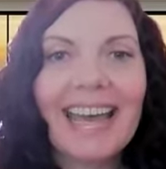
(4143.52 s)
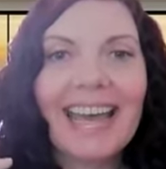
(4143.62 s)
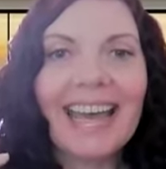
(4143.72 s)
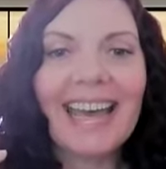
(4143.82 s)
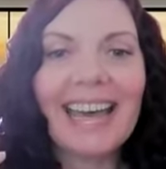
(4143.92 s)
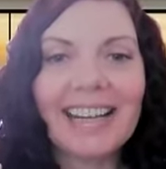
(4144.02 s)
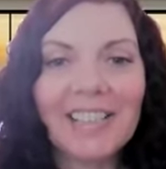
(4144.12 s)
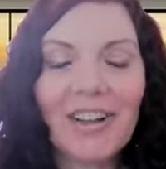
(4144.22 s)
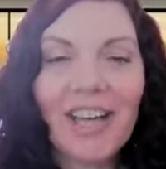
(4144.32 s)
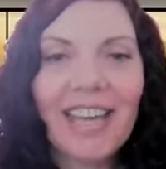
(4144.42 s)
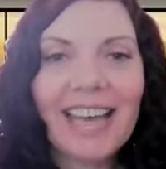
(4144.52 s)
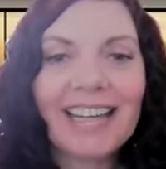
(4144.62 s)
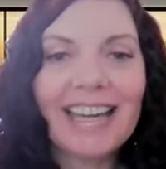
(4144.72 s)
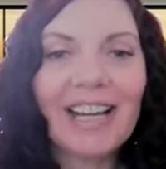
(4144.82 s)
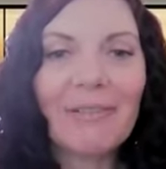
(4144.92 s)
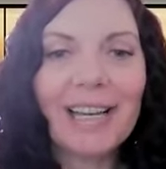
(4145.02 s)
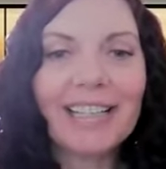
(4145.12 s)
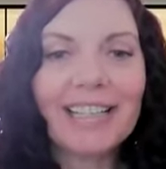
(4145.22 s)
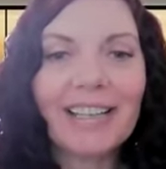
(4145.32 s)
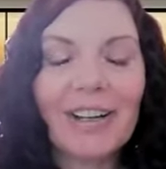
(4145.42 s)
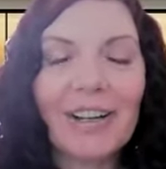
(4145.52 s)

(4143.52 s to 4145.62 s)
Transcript: And I saw that and I went,